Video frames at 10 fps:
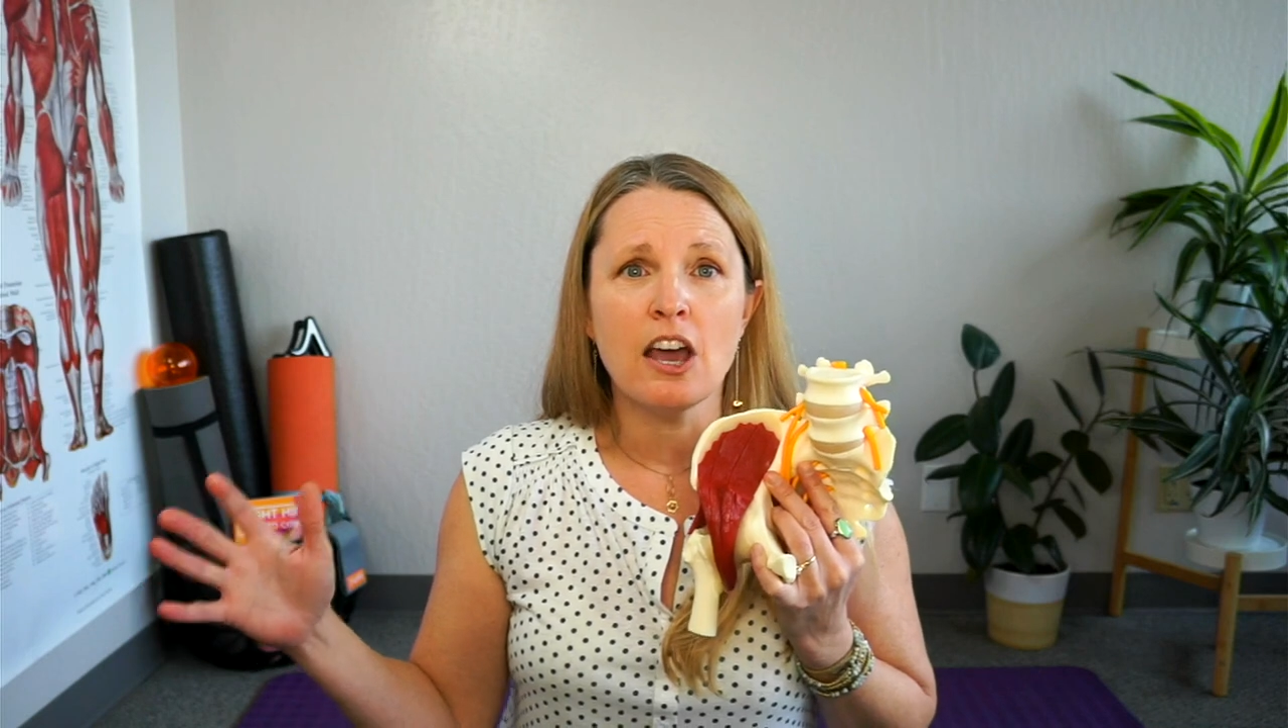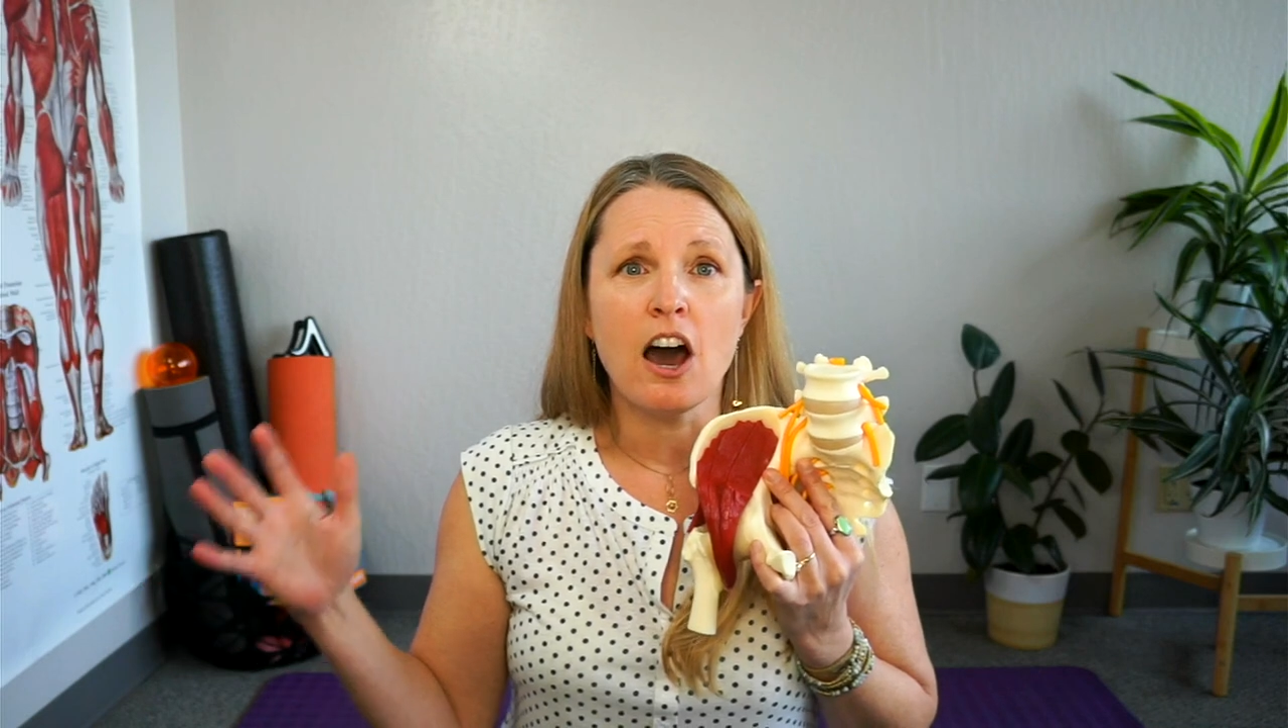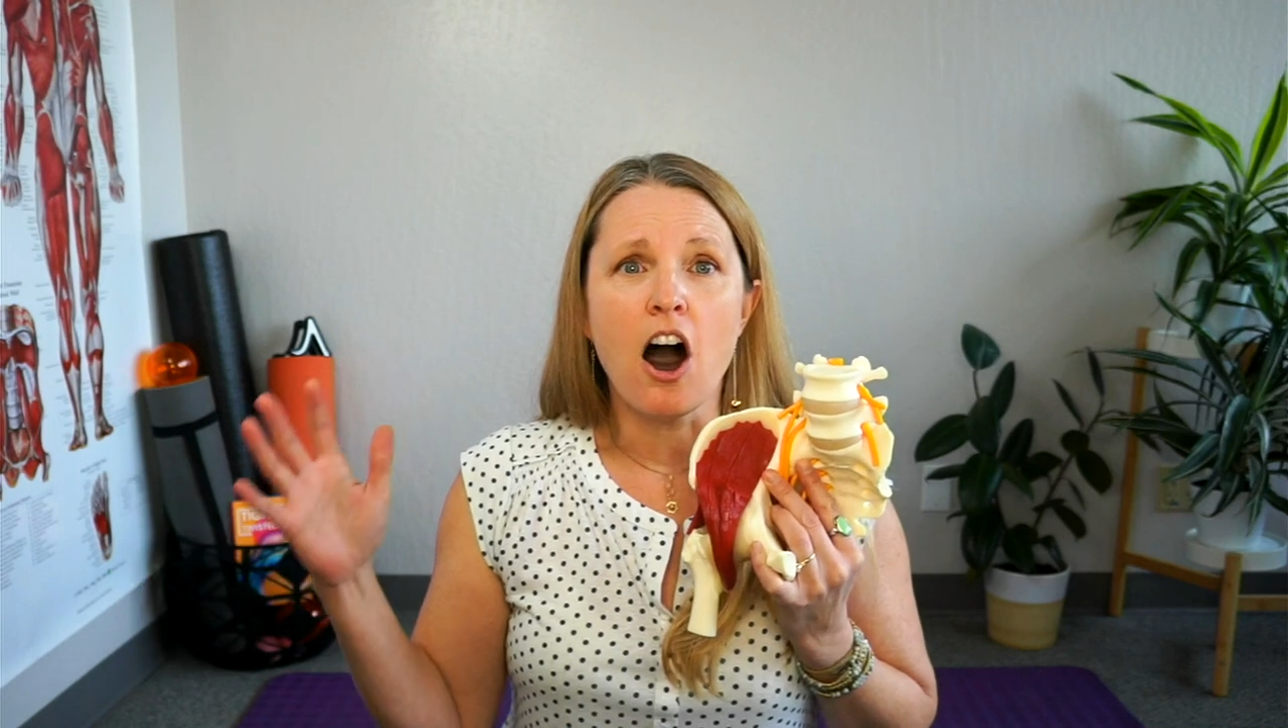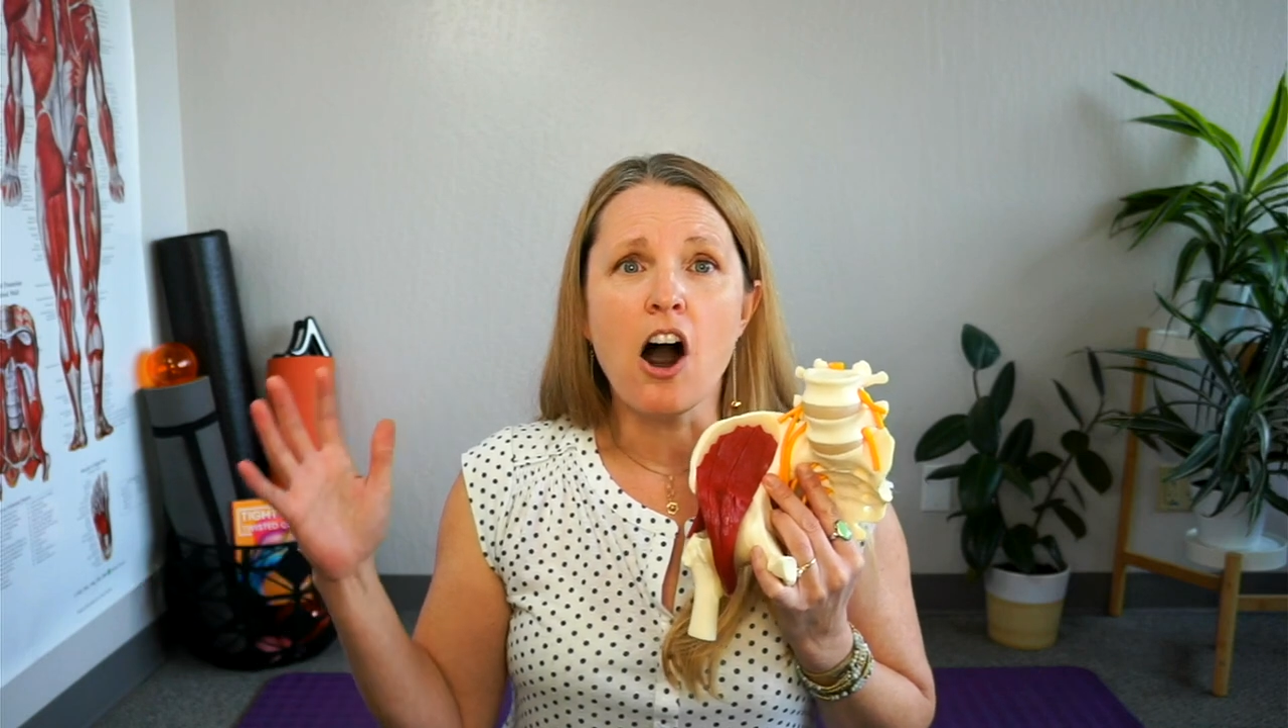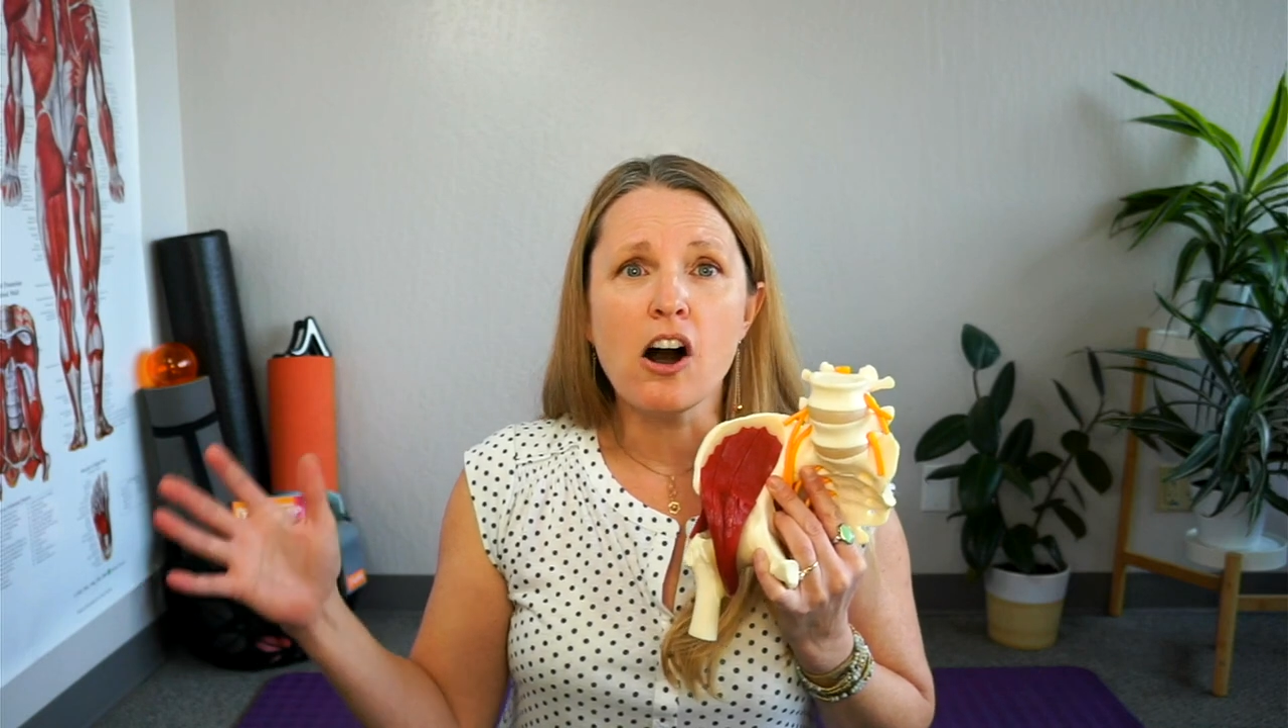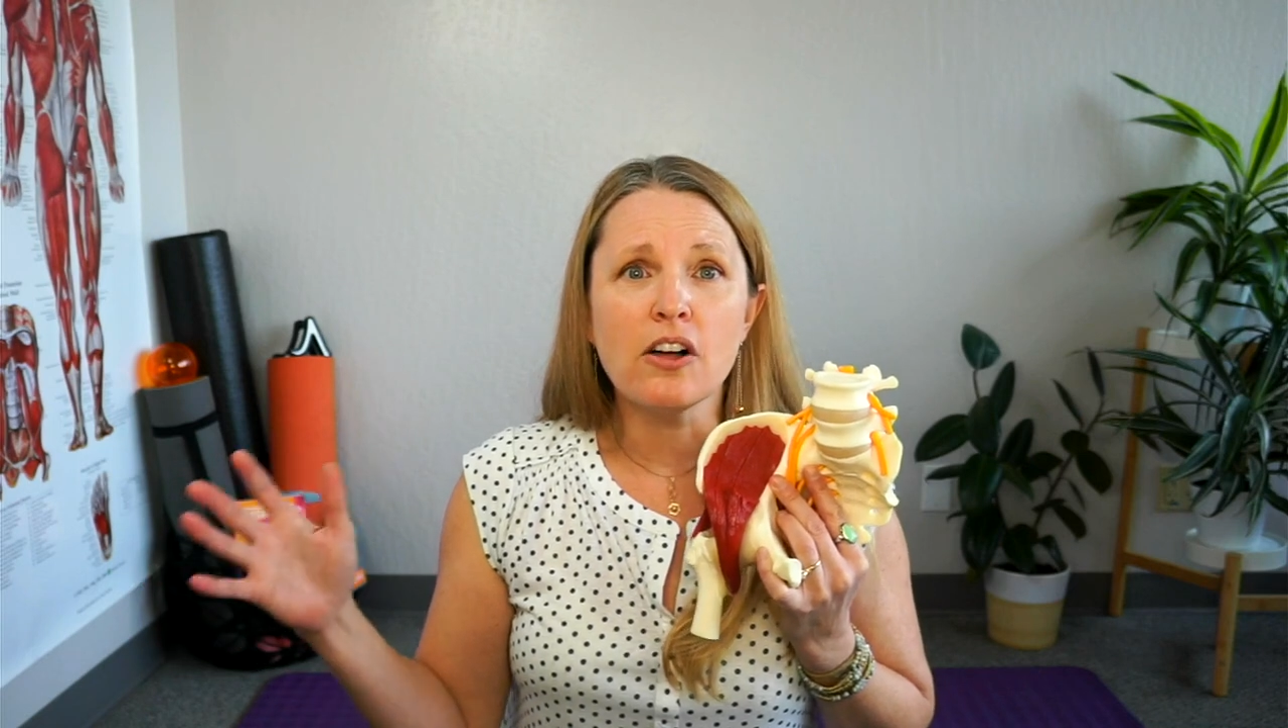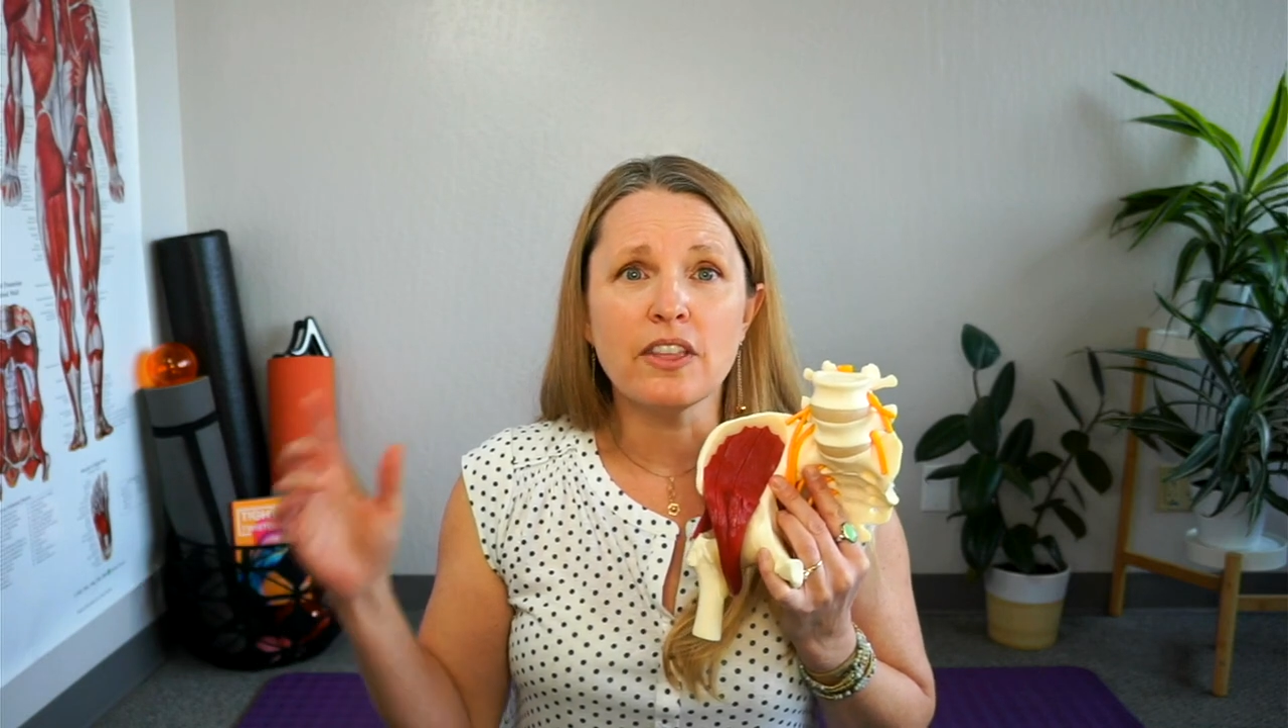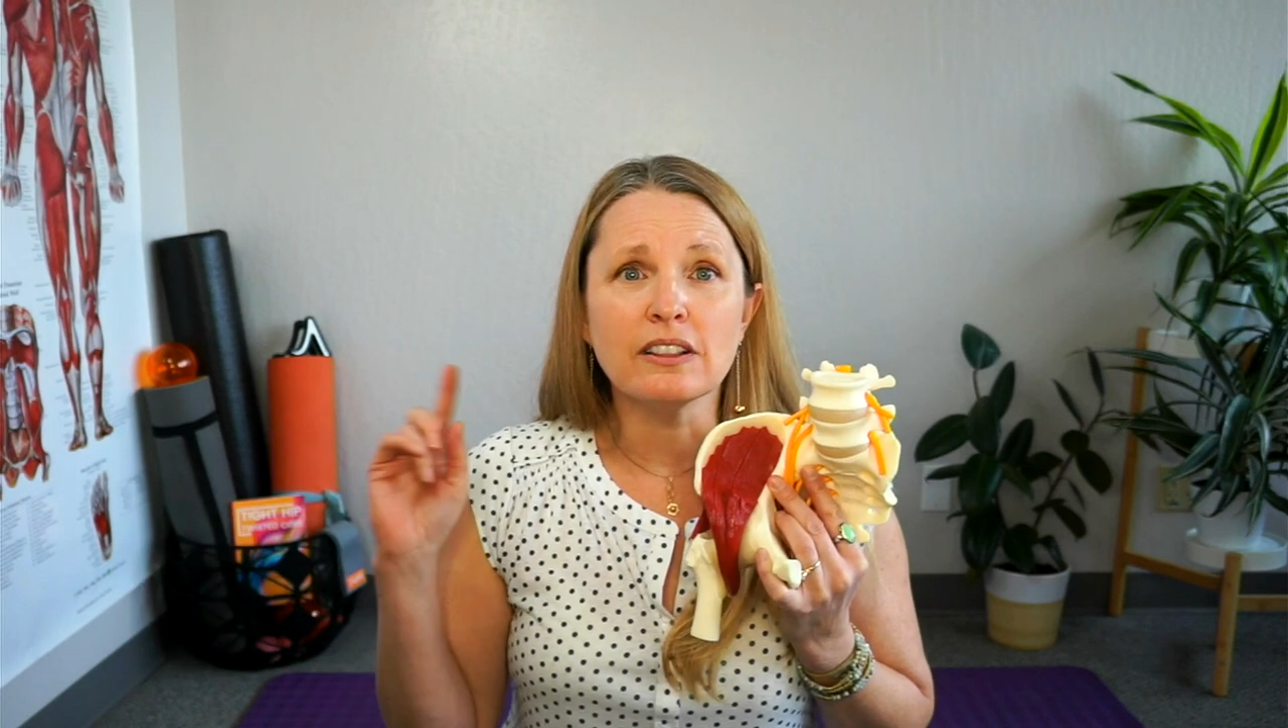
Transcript: all the